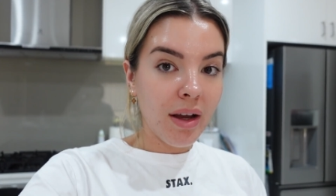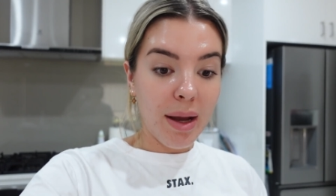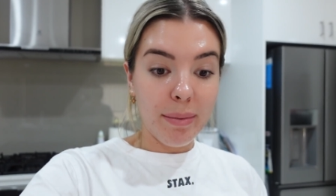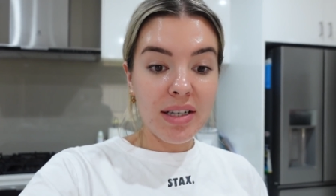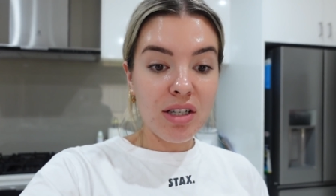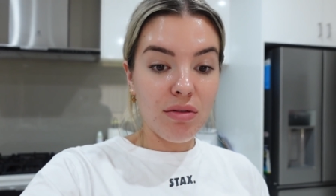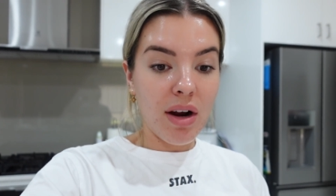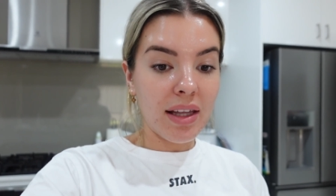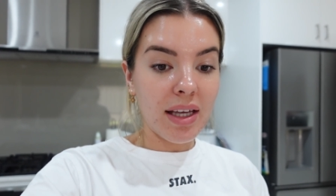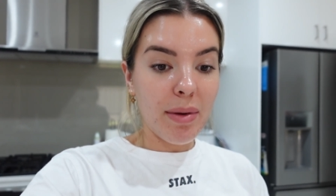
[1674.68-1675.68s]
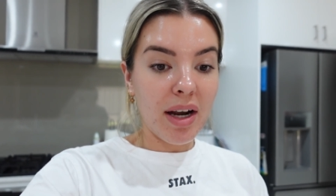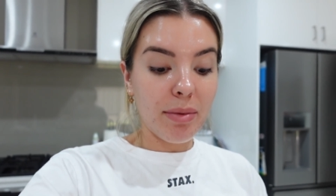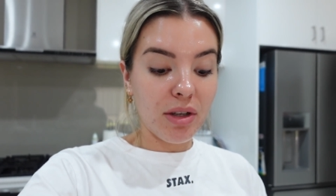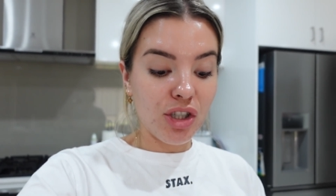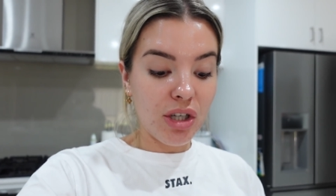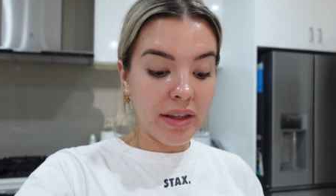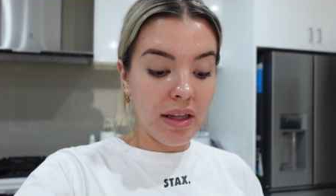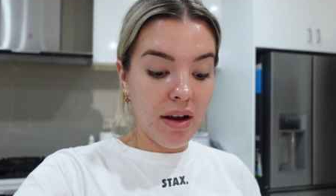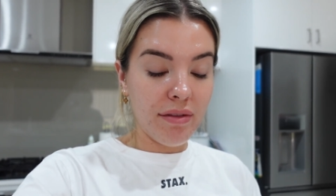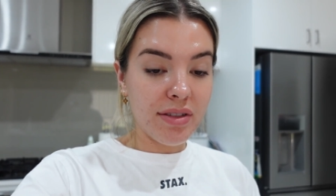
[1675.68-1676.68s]
I'm gonna tell Riley about it because she
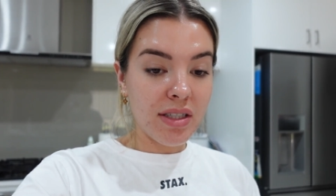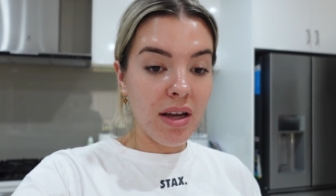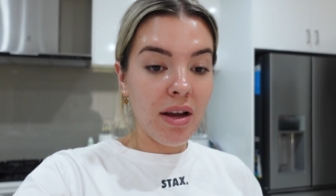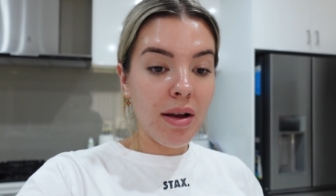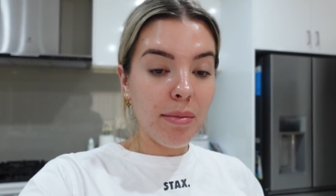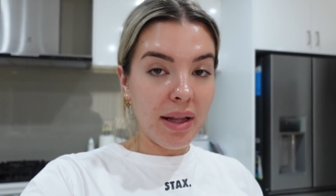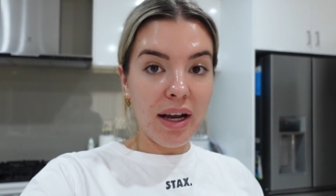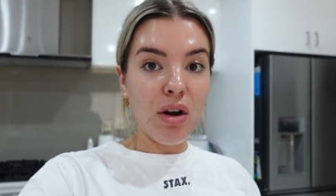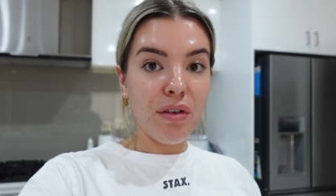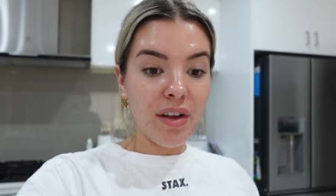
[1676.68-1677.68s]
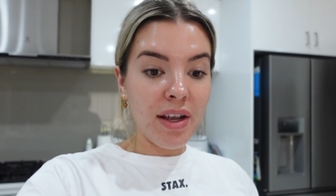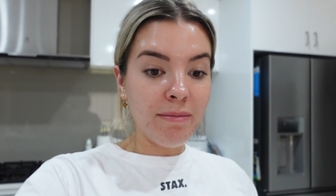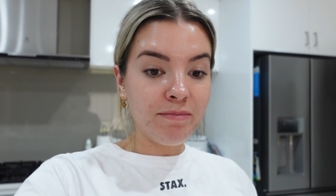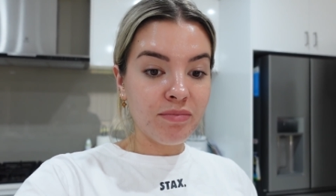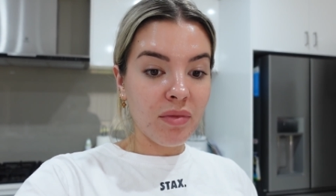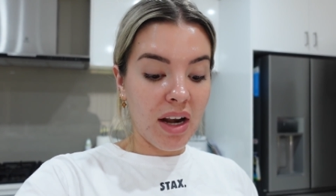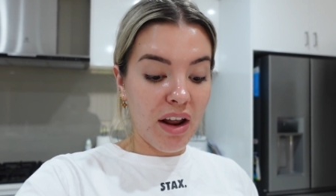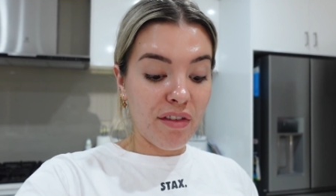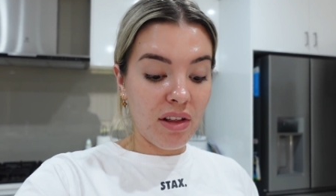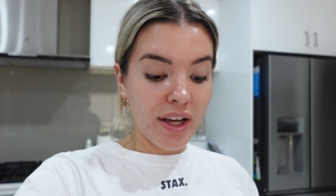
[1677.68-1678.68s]
loves black coffee and I
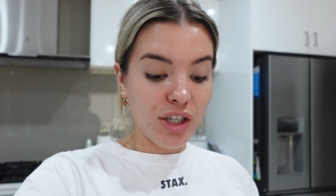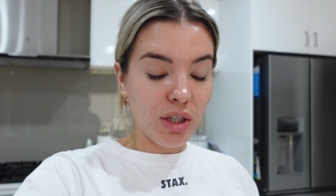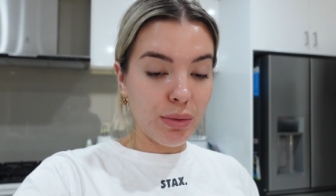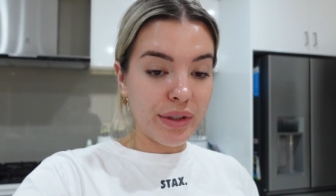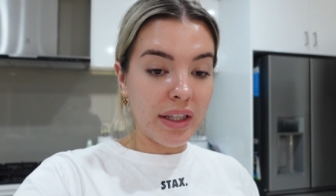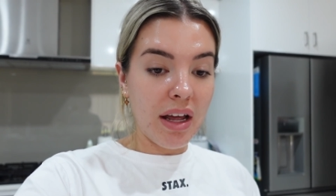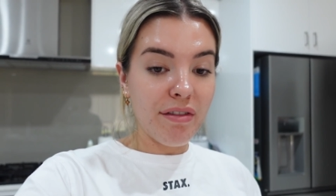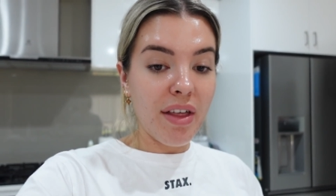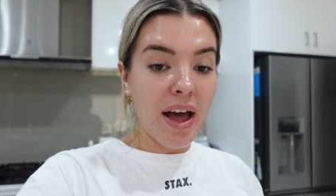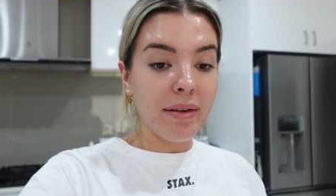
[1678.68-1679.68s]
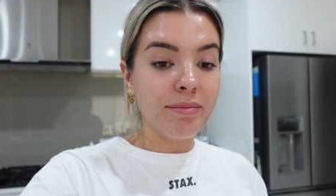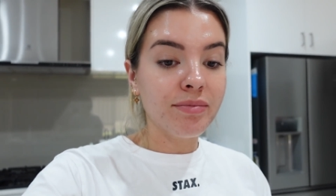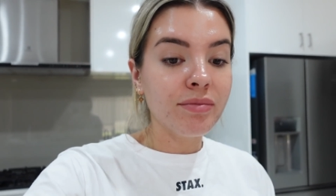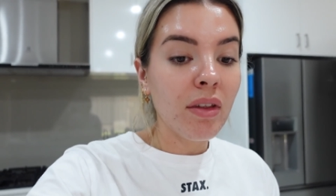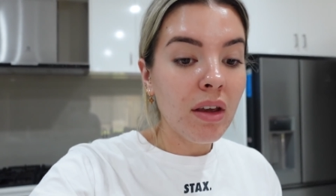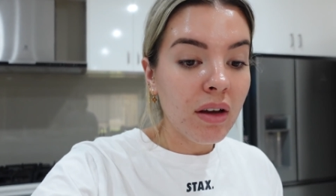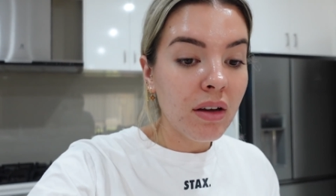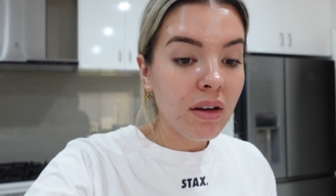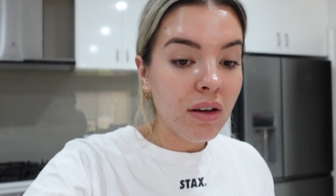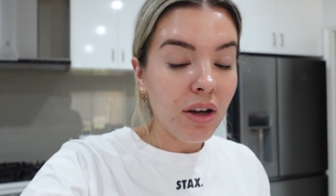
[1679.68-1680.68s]
feel like she would love that.
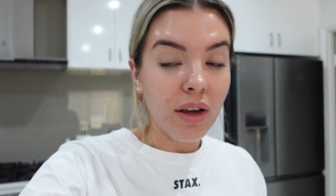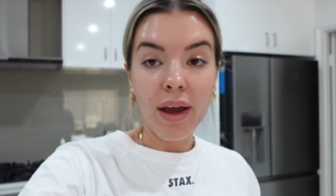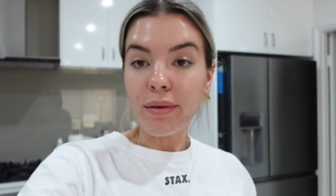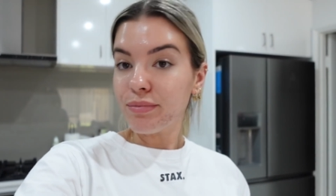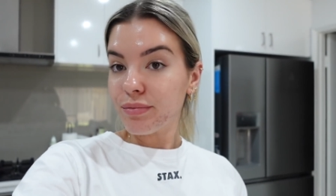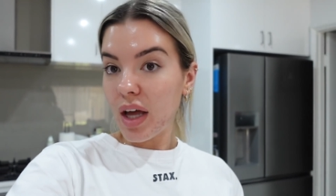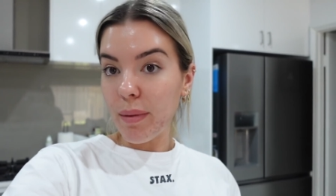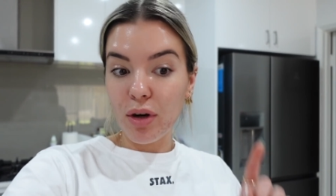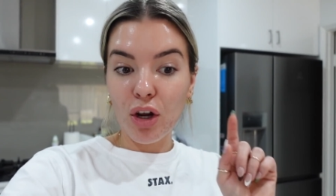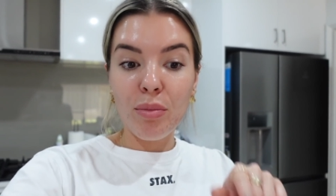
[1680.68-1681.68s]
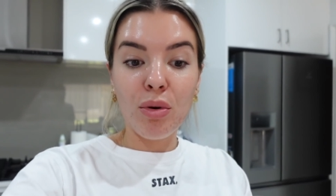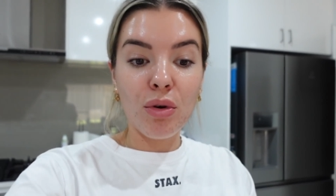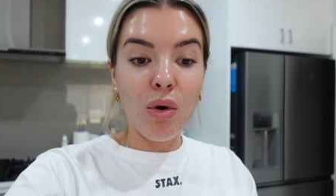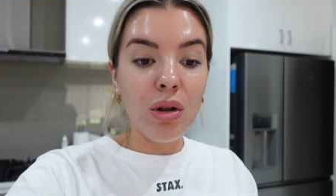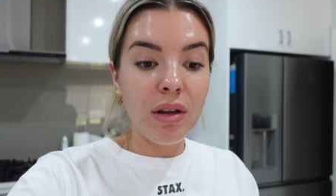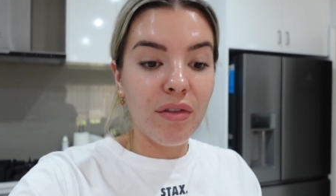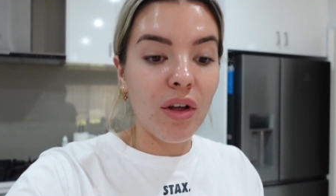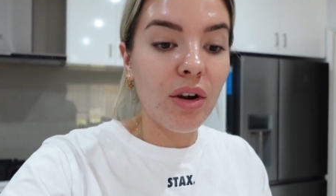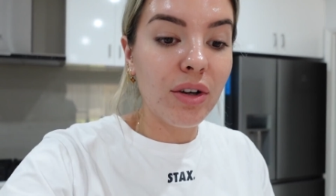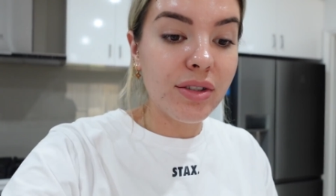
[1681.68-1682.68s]
Okay, I'm gonna go put all of
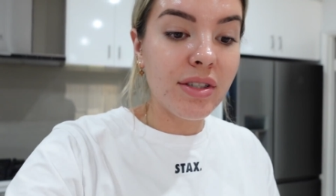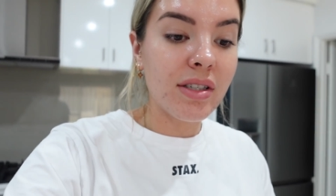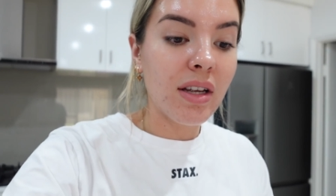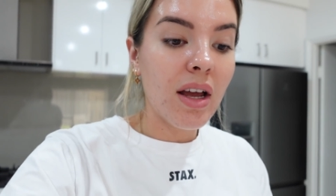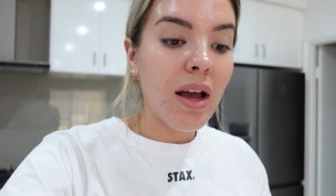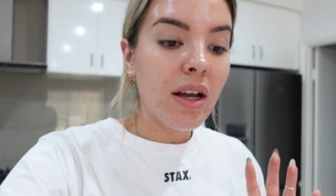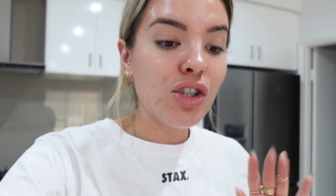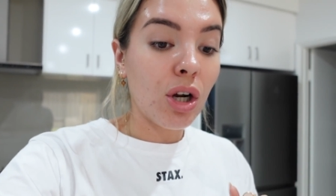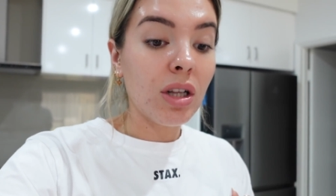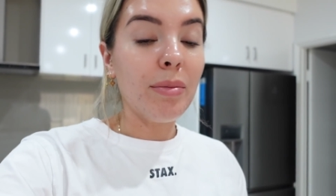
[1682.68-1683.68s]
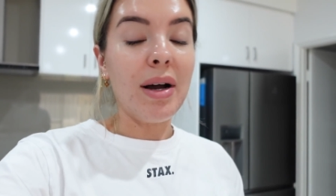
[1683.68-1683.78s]
those chocolate